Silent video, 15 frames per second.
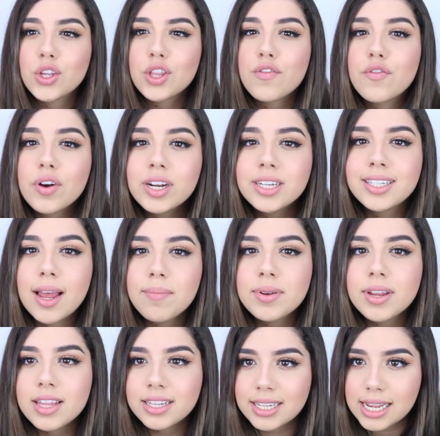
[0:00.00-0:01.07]
So the first step
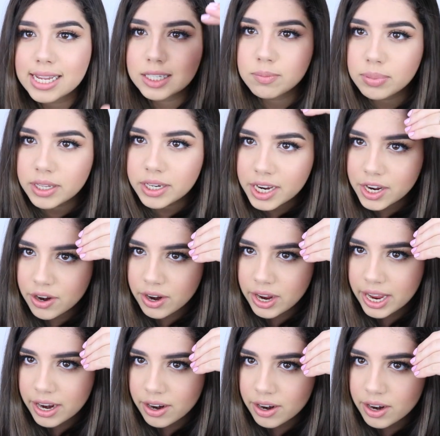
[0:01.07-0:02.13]
to this is splitting your
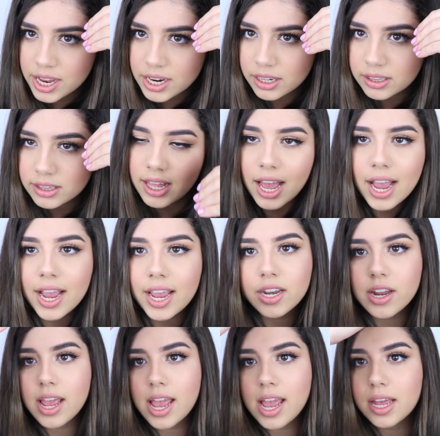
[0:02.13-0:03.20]
hair in a
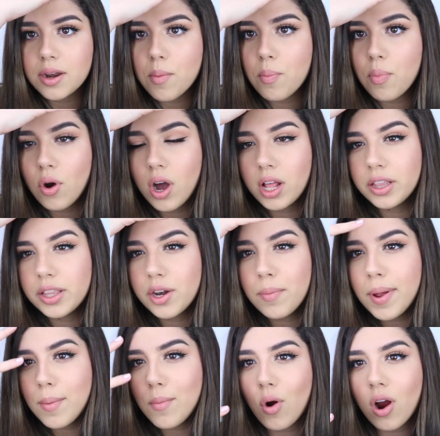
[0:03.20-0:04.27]
line and put a little
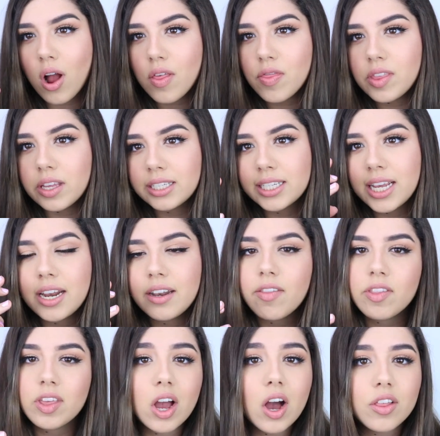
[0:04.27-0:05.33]
bit more on this side
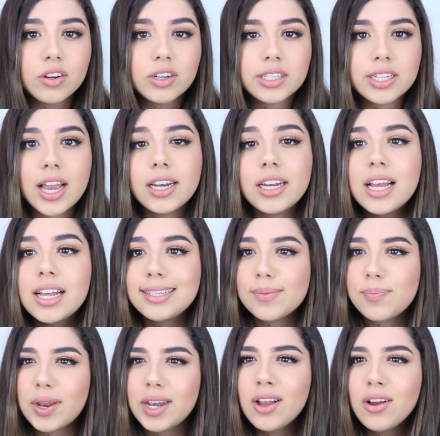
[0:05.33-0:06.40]
than the other side,
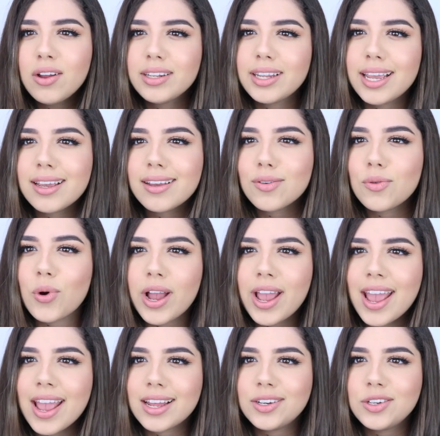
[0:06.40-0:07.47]
depending on like what
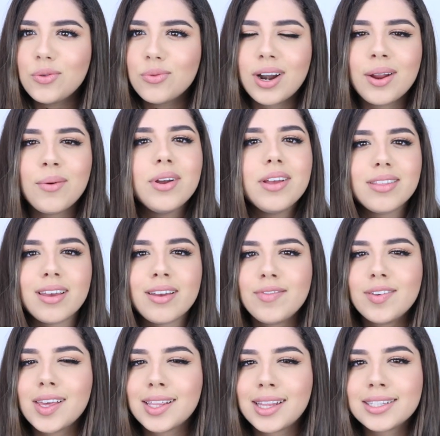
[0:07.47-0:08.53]
hand you write with. I
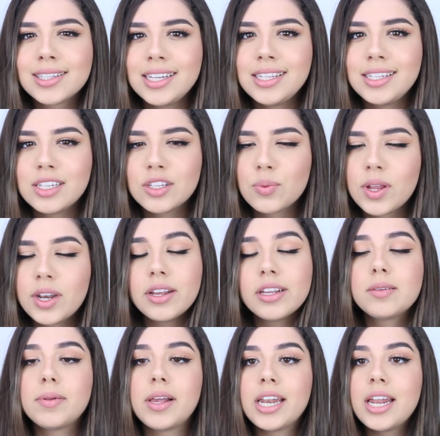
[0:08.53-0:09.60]
feel like that's the easiest way to
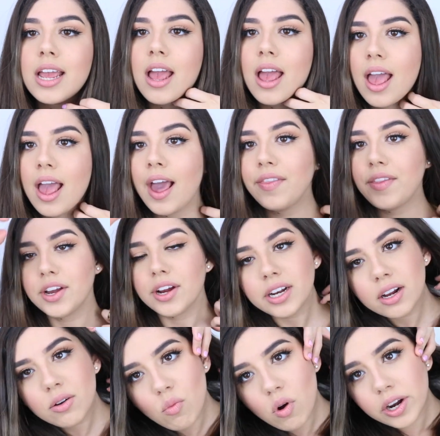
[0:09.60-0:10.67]
explain it. And then you're
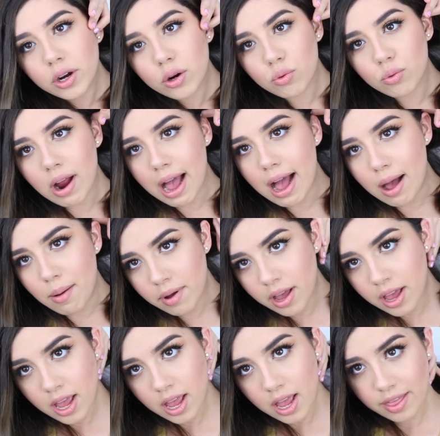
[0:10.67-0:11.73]
gonna wanna grab
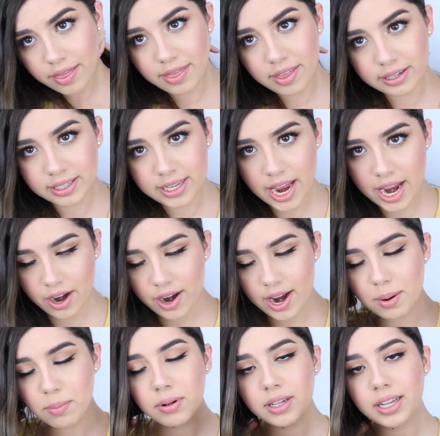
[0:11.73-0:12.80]
this hair
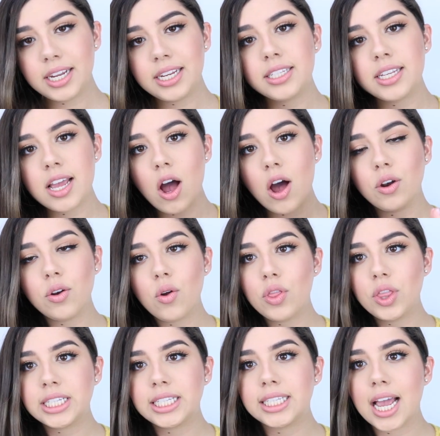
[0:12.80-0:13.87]
and place it on
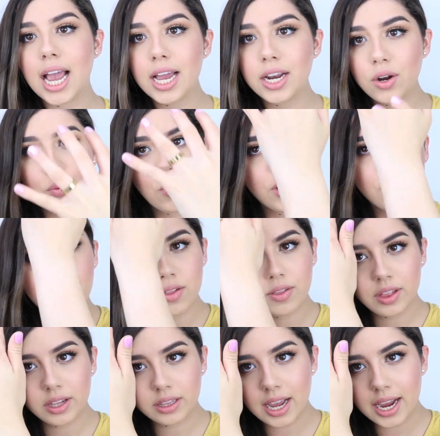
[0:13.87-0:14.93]
the side where
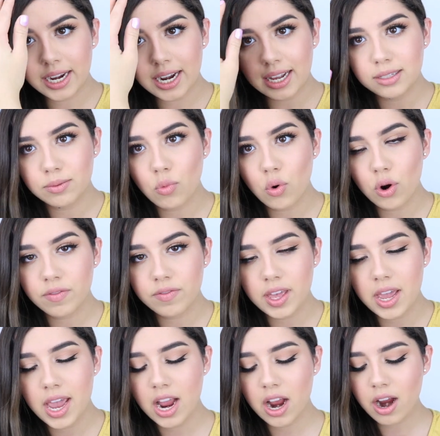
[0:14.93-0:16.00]
the line has more of the
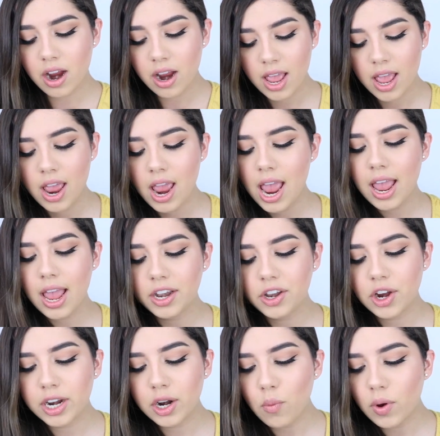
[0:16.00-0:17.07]
hair. And
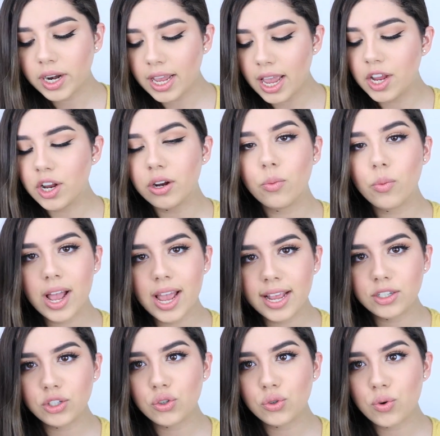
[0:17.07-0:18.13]
you're gonna wanna get your wet
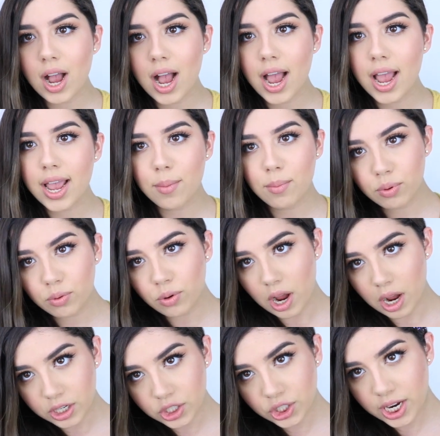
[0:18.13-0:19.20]
and dry
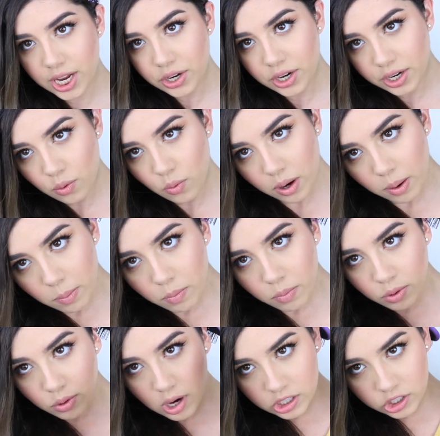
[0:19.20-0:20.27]
brush and you're gonna wanna
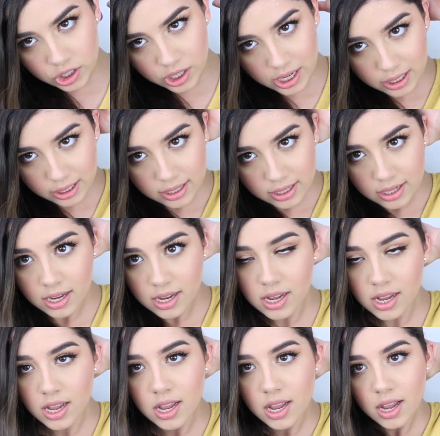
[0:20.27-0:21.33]
brush it
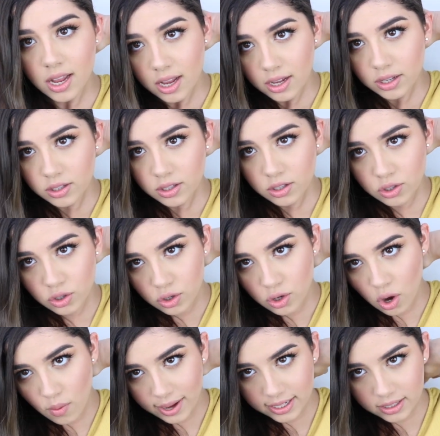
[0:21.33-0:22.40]

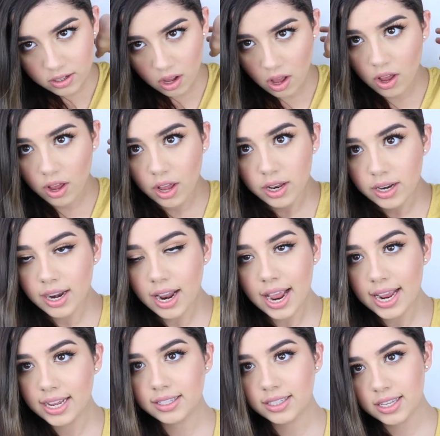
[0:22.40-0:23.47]
so it's all
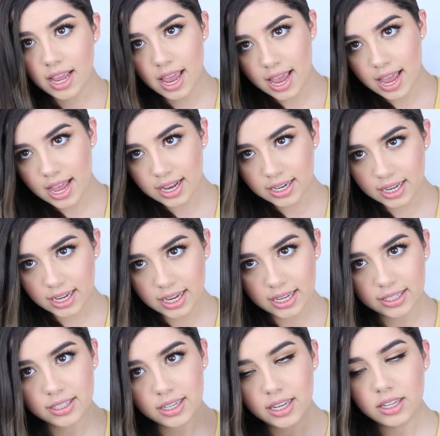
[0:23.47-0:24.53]
nice and
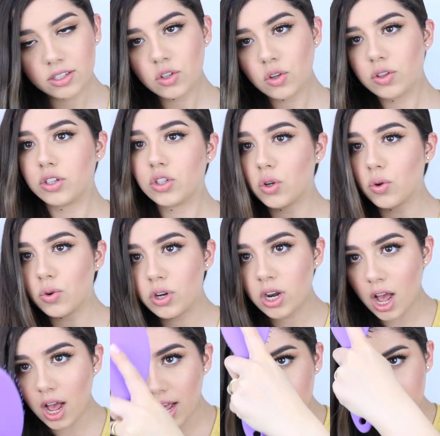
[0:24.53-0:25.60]
easy so there's no
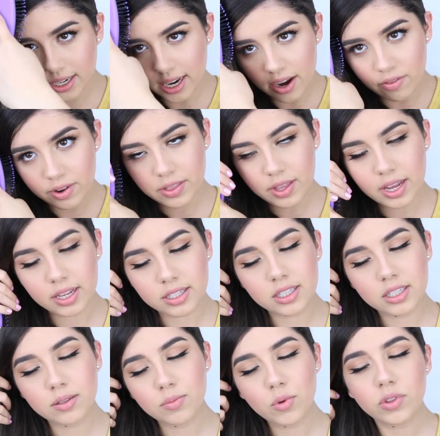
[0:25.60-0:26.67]
knots and everything is
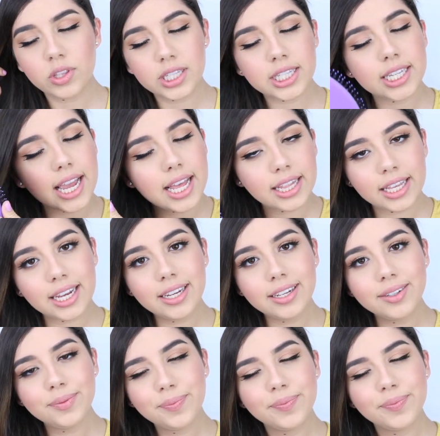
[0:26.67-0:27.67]
smooth sailing.